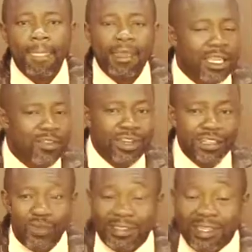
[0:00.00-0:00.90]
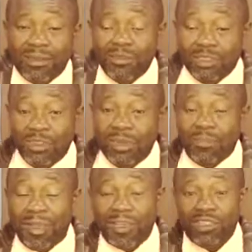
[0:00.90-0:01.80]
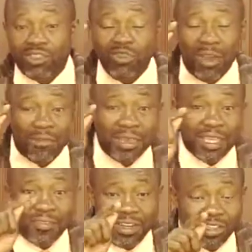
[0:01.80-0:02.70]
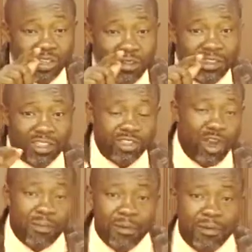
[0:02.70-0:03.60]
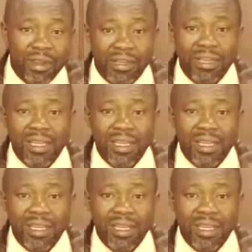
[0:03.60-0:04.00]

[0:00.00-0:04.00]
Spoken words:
even as we celebrate our independence, you have been given authority to operate.